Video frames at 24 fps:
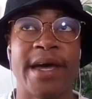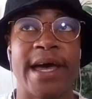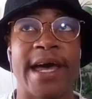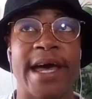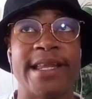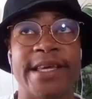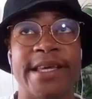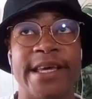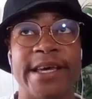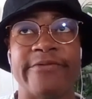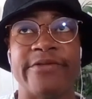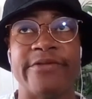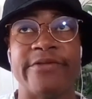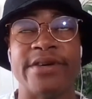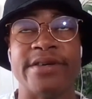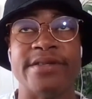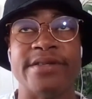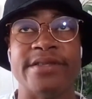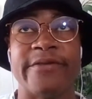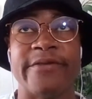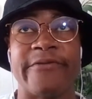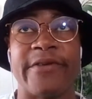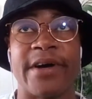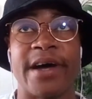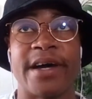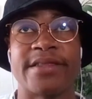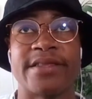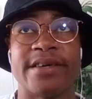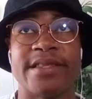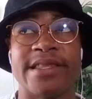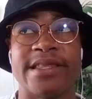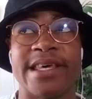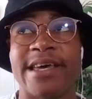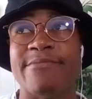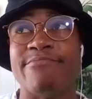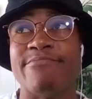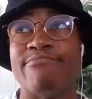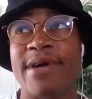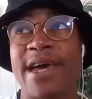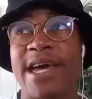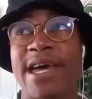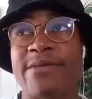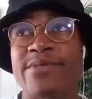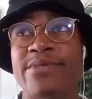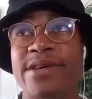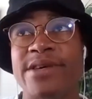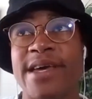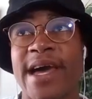And given the fact that they
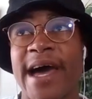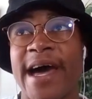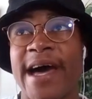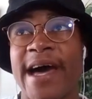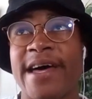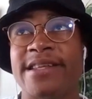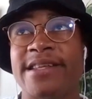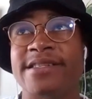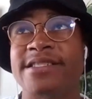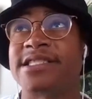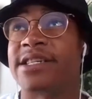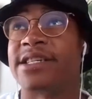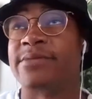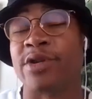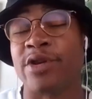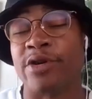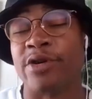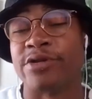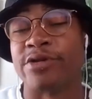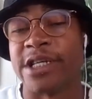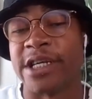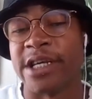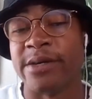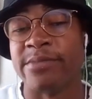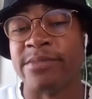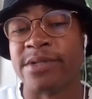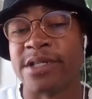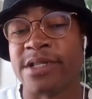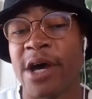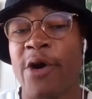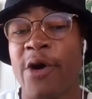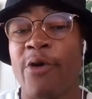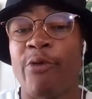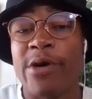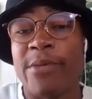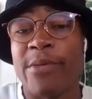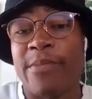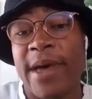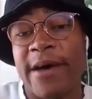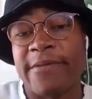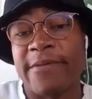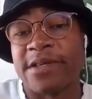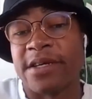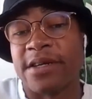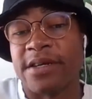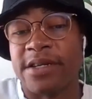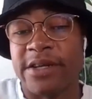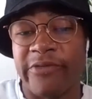maybe had similar teams, we may
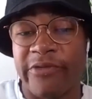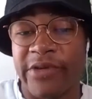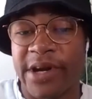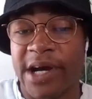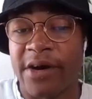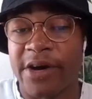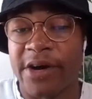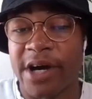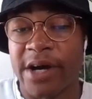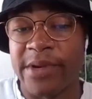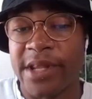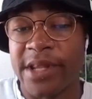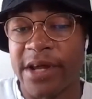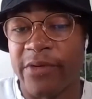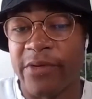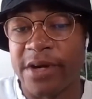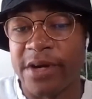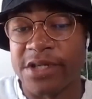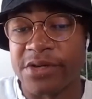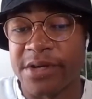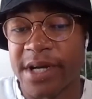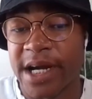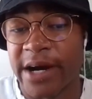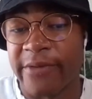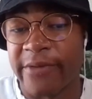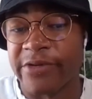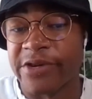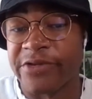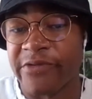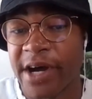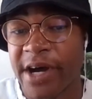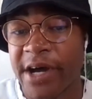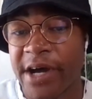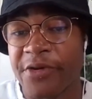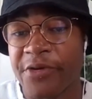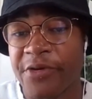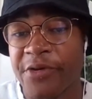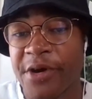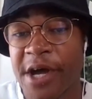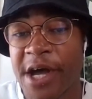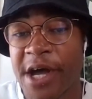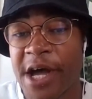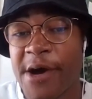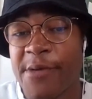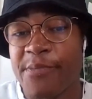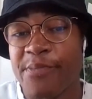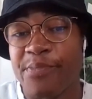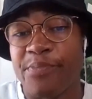have seen a different outcome in that Western Conference final.
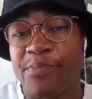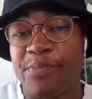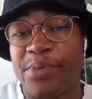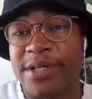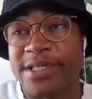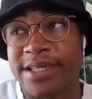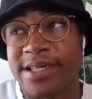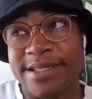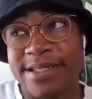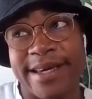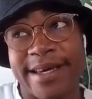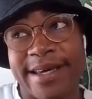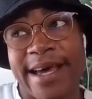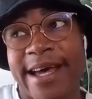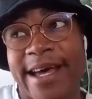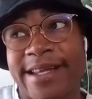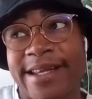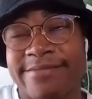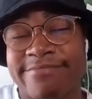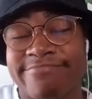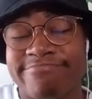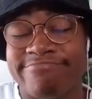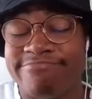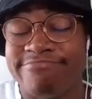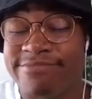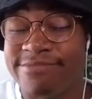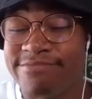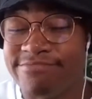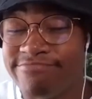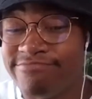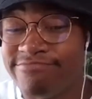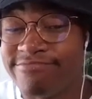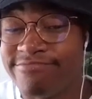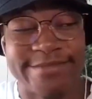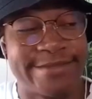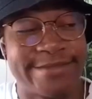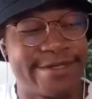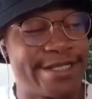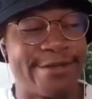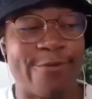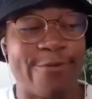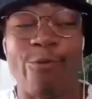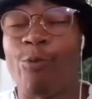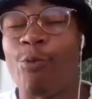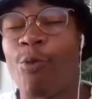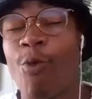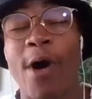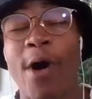But since they had
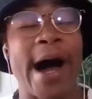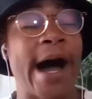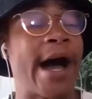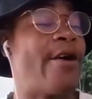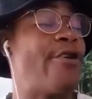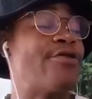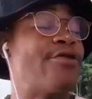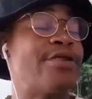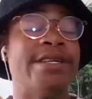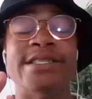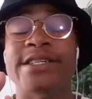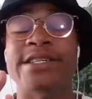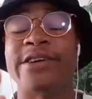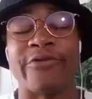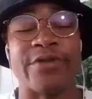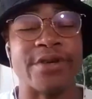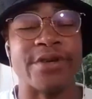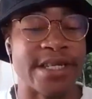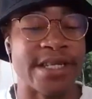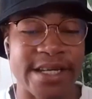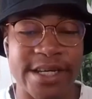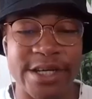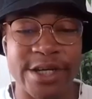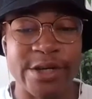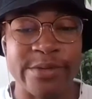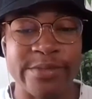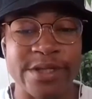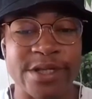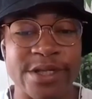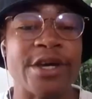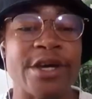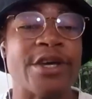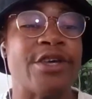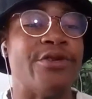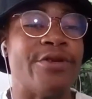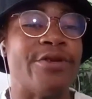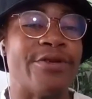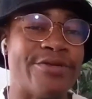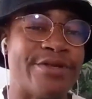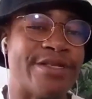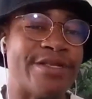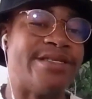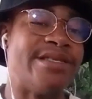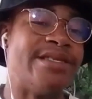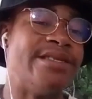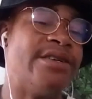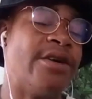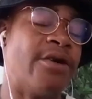wildly different teams, you
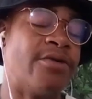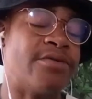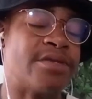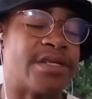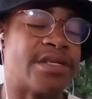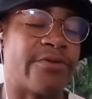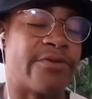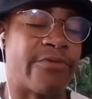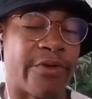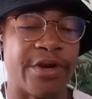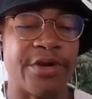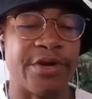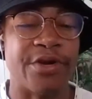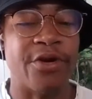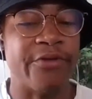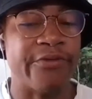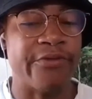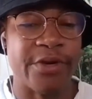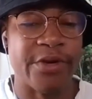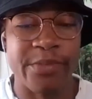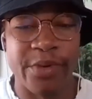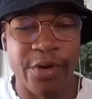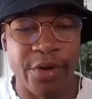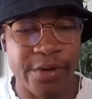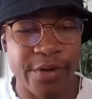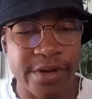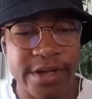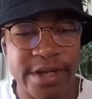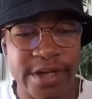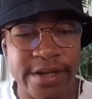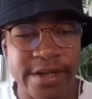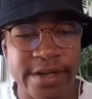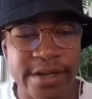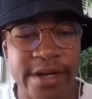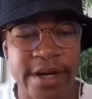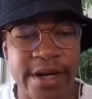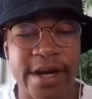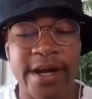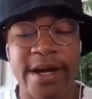just see Golden State run over Portland.